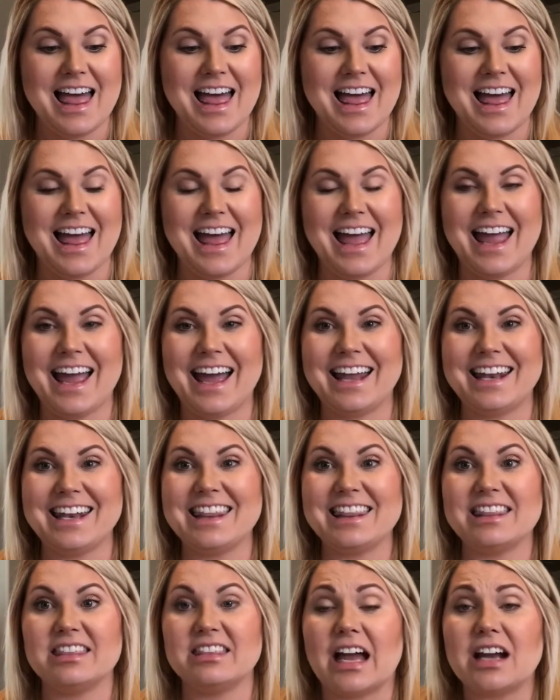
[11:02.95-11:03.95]

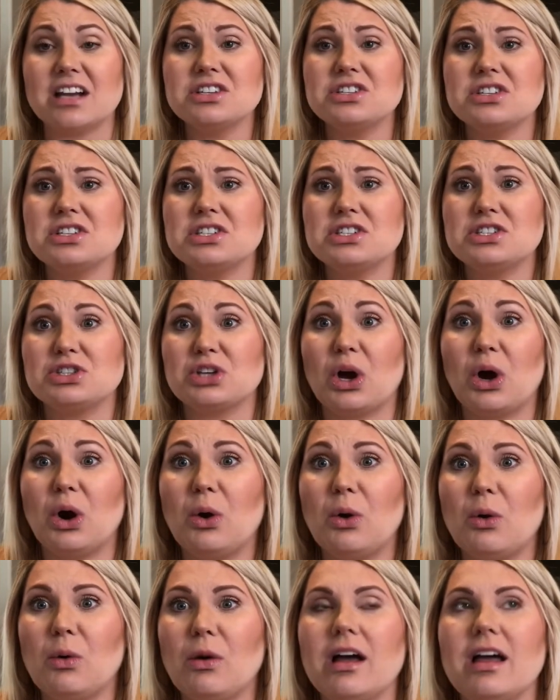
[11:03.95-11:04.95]
And that is just
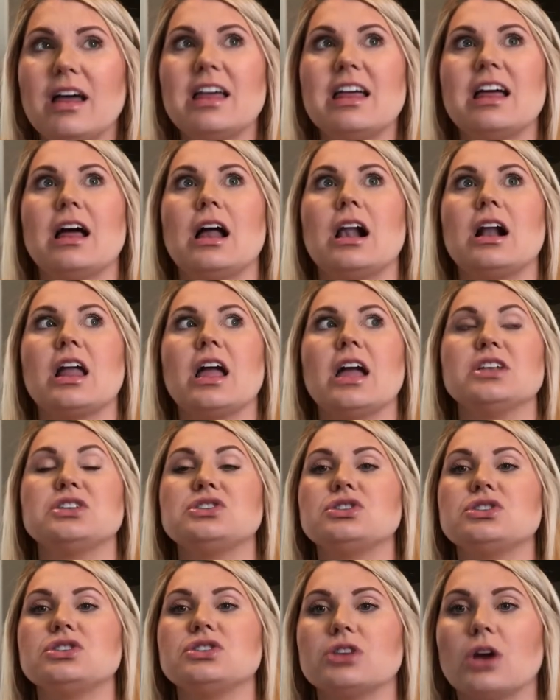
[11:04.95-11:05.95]
it's
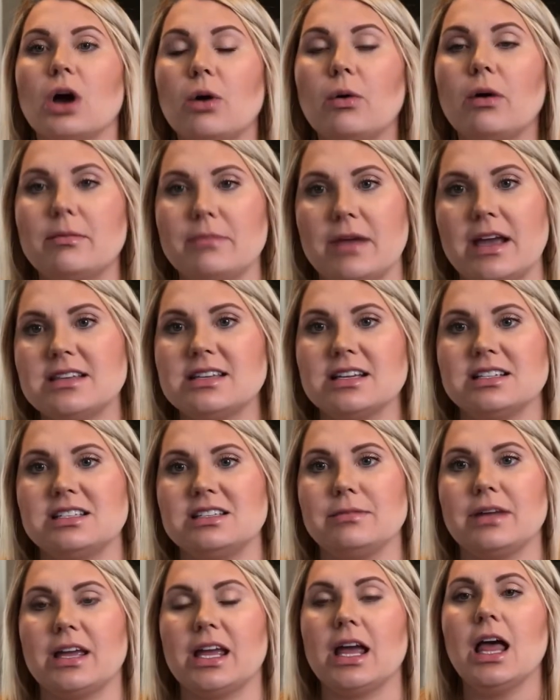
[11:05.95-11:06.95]
so amazing to
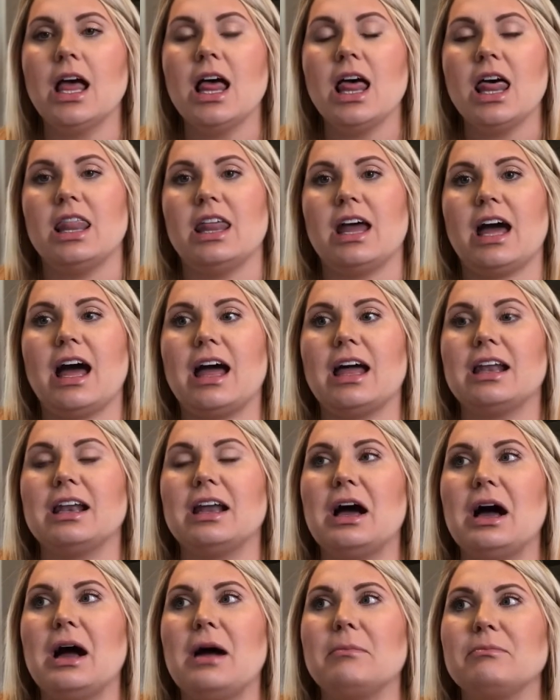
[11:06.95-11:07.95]
me that
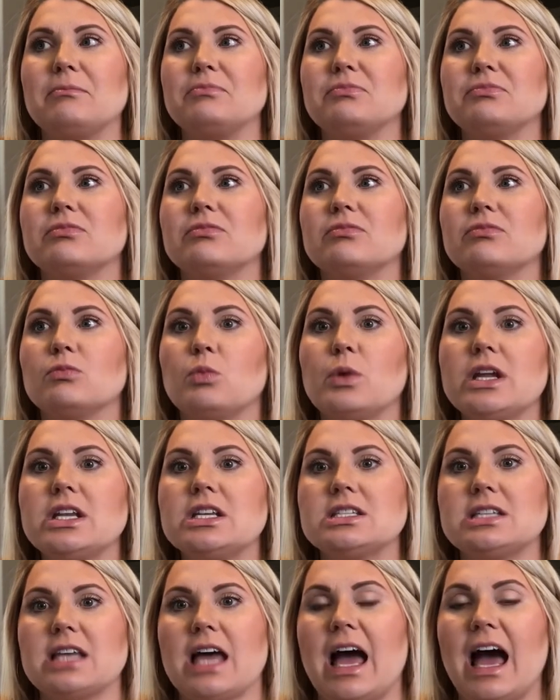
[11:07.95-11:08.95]
we
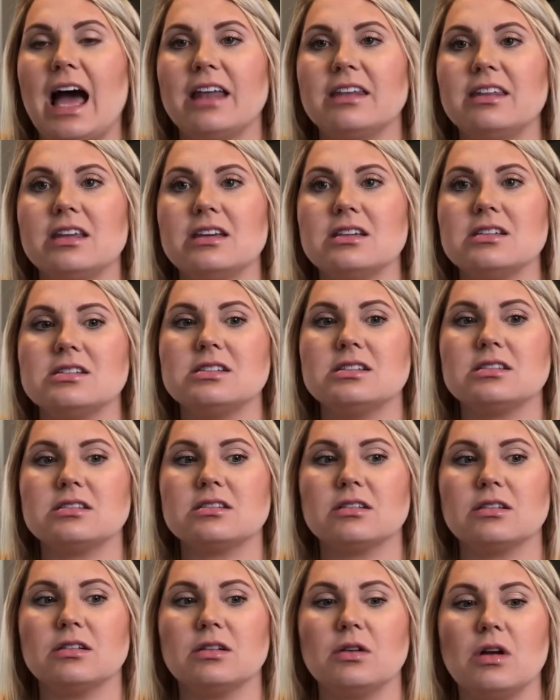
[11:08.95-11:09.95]
just had
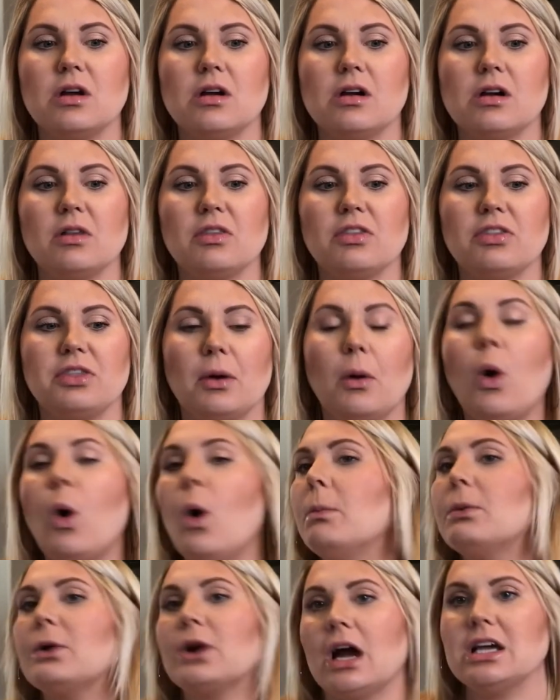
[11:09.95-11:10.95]
the
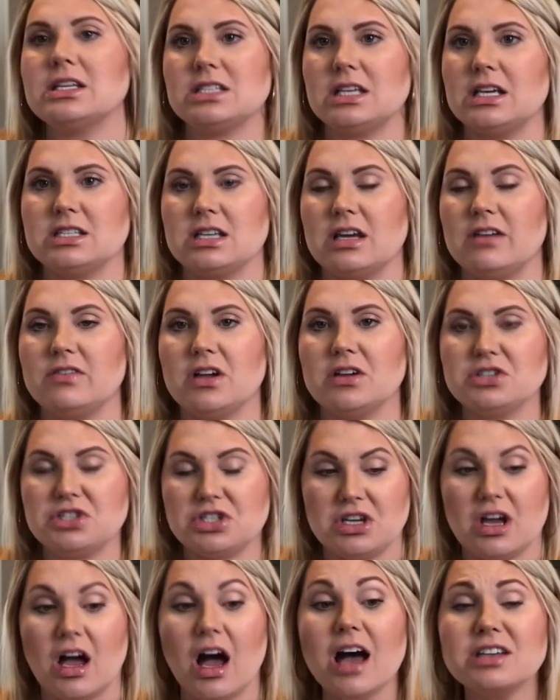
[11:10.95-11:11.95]
whole process of
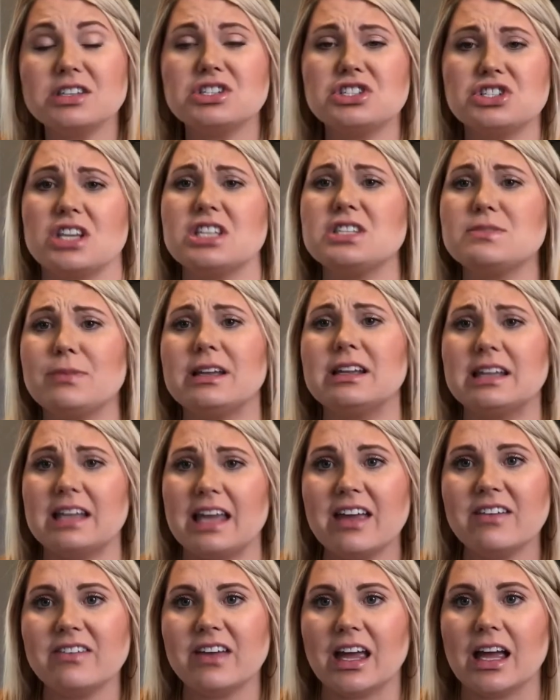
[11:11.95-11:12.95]
us just
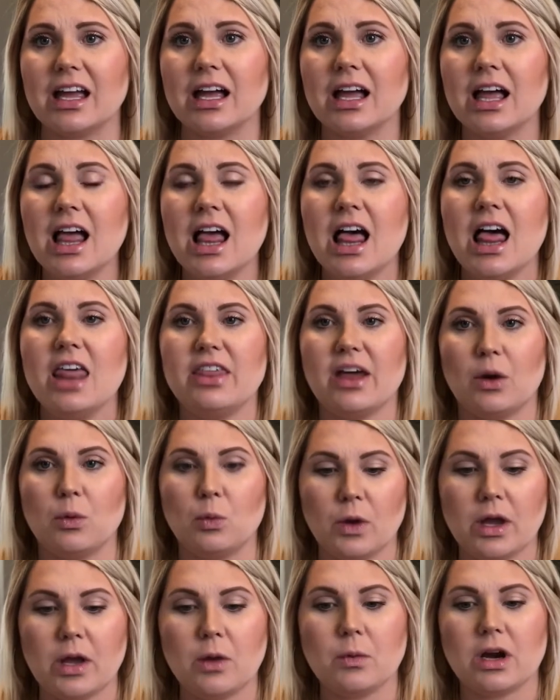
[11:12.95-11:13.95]
believing that
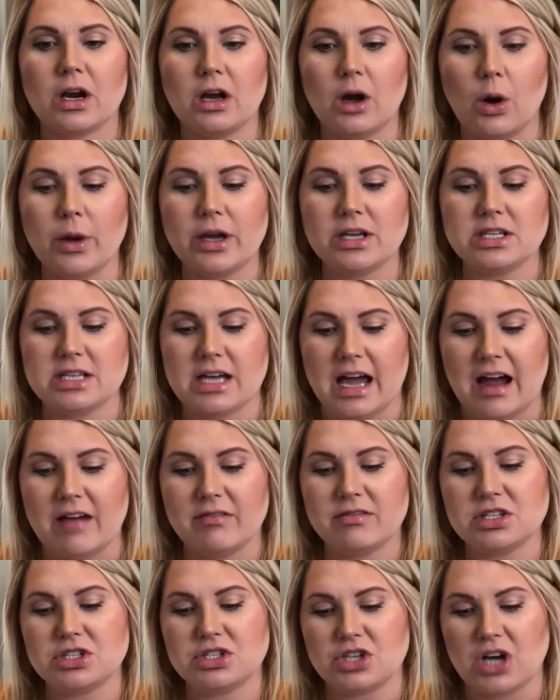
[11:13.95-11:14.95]
we were going to have
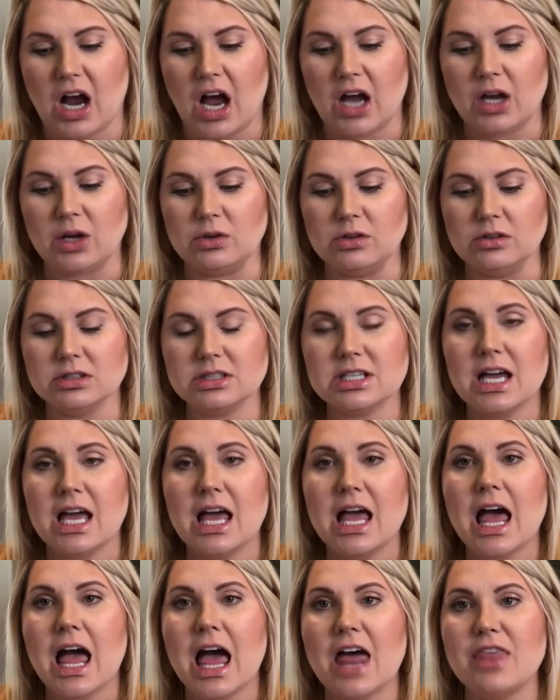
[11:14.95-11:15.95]
this child,
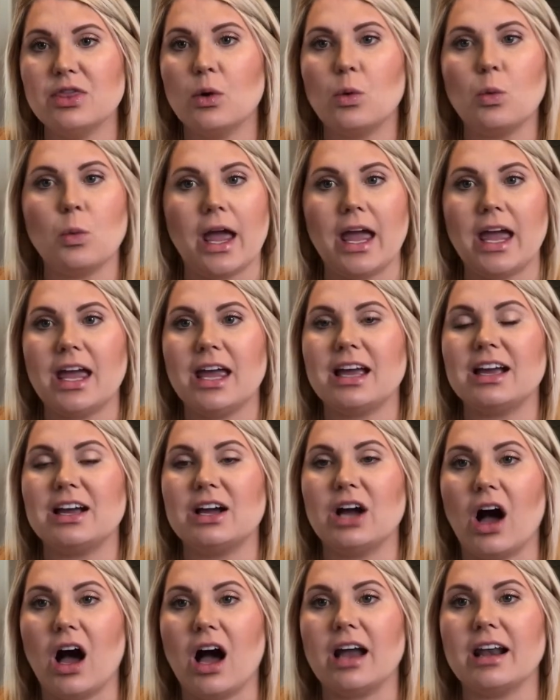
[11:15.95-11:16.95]
and the way
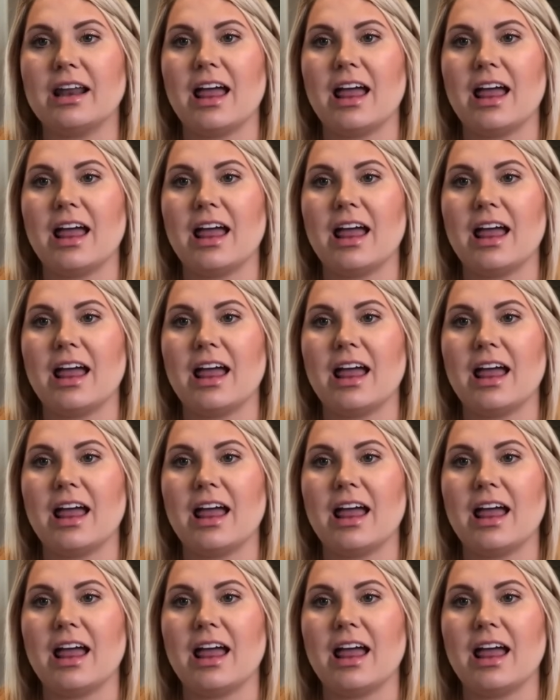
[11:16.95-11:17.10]
God